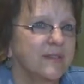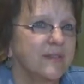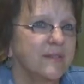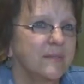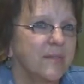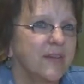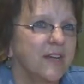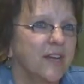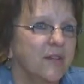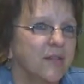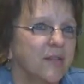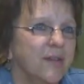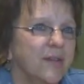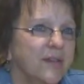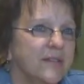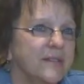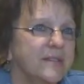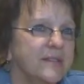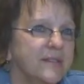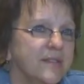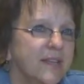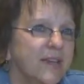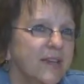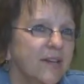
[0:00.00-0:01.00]

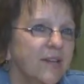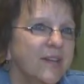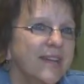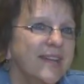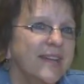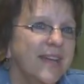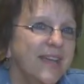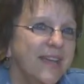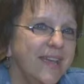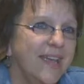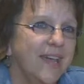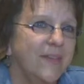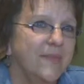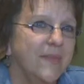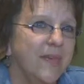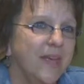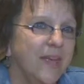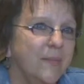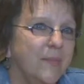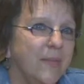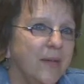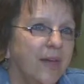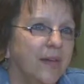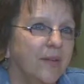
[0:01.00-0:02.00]
areas there, and I had
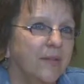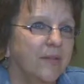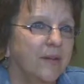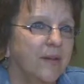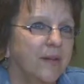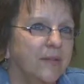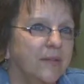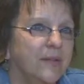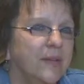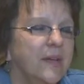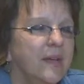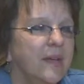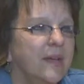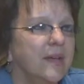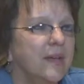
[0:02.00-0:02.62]
that background.